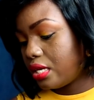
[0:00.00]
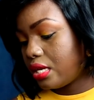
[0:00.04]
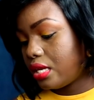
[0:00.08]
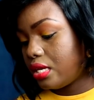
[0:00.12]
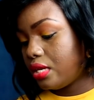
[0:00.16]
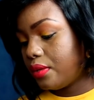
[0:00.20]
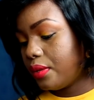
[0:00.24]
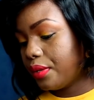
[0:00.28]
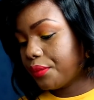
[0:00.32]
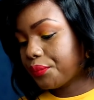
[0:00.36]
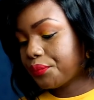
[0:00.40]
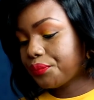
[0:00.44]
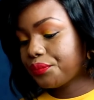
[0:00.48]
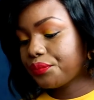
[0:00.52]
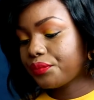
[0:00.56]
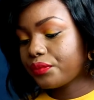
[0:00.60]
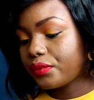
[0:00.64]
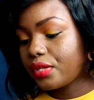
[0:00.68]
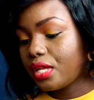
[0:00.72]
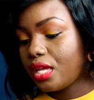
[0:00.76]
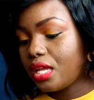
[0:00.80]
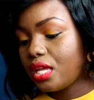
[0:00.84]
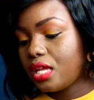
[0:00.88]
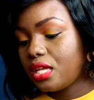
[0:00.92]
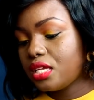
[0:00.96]
anyway
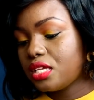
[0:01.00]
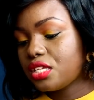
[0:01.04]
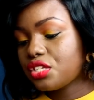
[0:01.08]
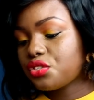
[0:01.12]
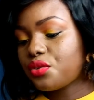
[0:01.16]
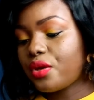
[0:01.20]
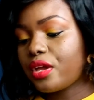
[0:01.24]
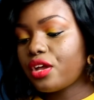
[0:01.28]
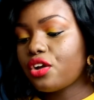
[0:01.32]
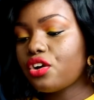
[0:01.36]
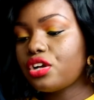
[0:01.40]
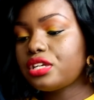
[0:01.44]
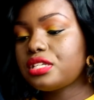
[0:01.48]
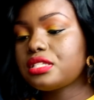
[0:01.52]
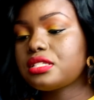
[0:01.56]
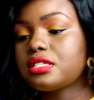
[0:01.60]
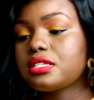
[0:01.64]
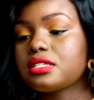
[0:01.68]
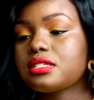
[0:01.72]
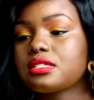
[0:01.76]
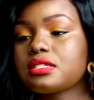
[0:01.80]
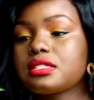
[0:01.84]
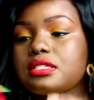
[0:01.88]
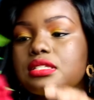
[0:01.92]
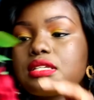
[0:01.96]
so i got
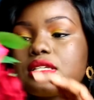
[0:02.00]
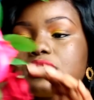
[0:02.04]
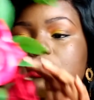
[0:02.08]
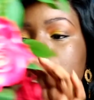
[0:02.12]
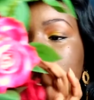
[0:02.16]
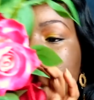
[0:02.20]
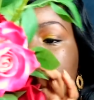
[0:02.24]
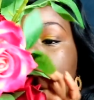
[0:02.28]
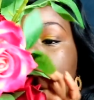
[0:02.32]
this this